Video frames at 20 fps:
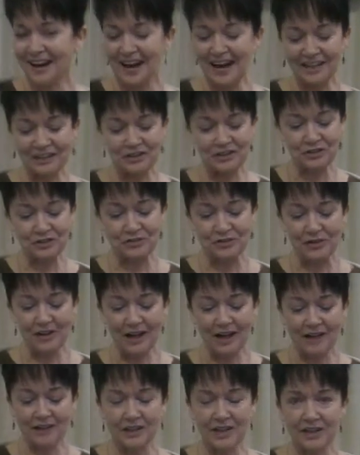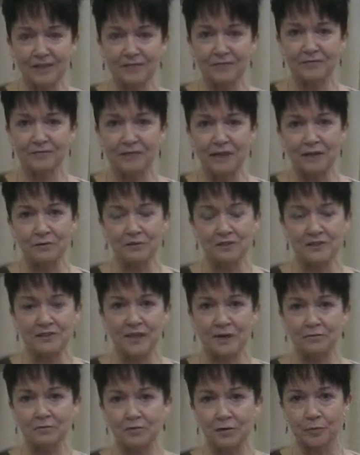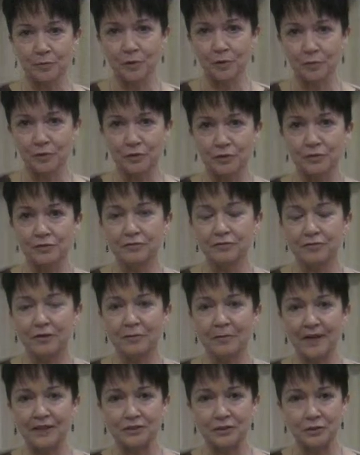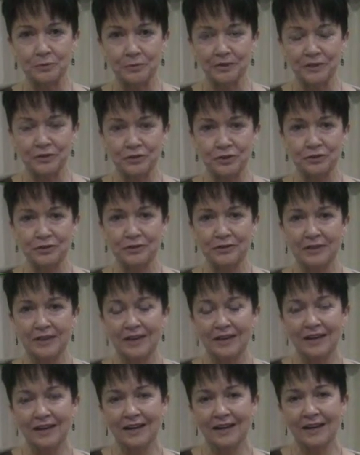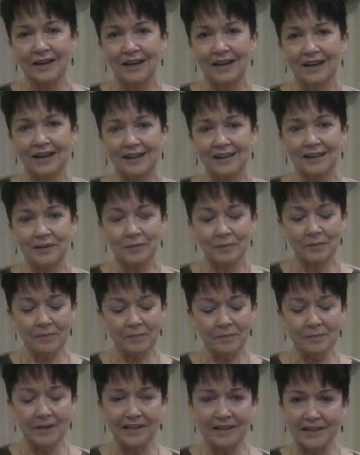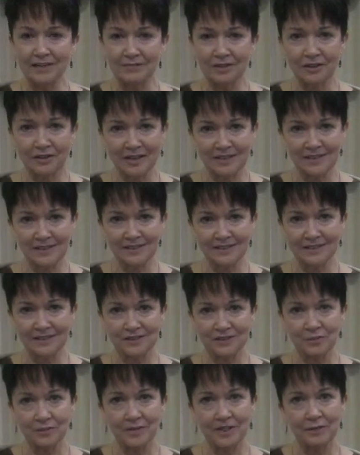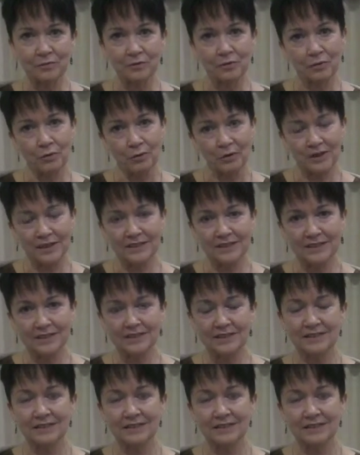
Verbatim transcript: I do. A lot of the flowers come from Peru, from Machu Picchu. Uh, many of our essences are made with orchids.